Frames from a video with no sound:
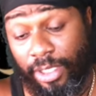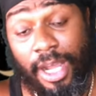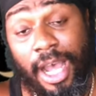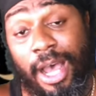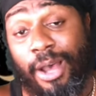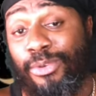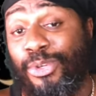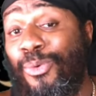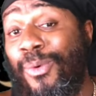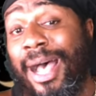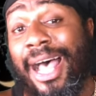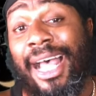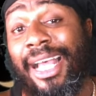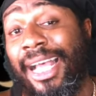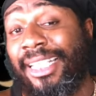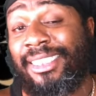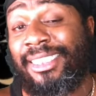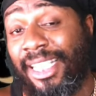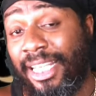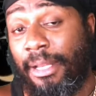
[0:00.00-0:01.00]
I don't know why
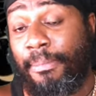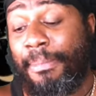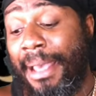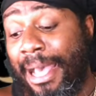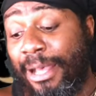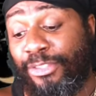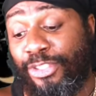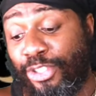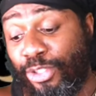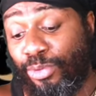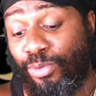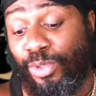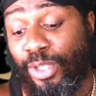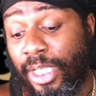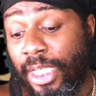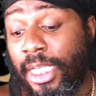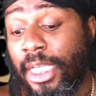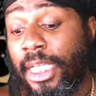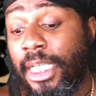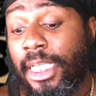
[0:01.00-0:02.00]
I said about you.
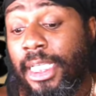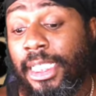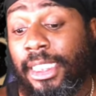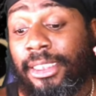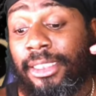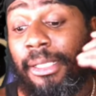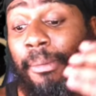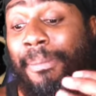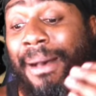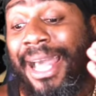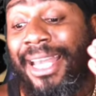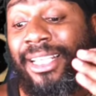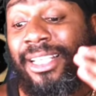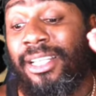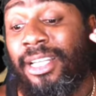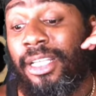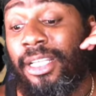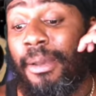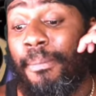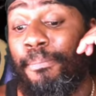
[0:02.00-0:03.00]
Somebody
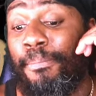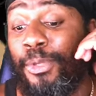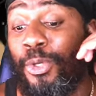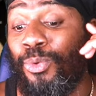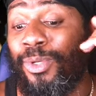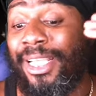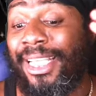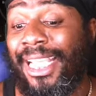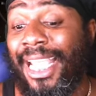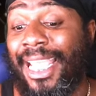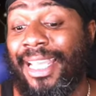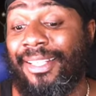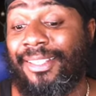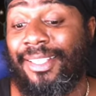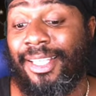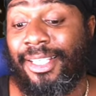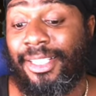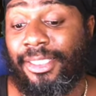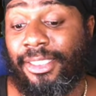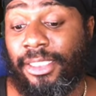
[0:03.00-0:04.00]
could communicate
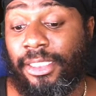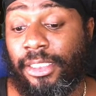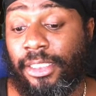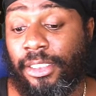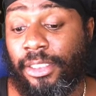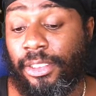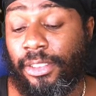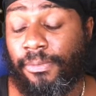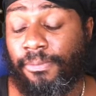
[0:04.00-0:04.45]
this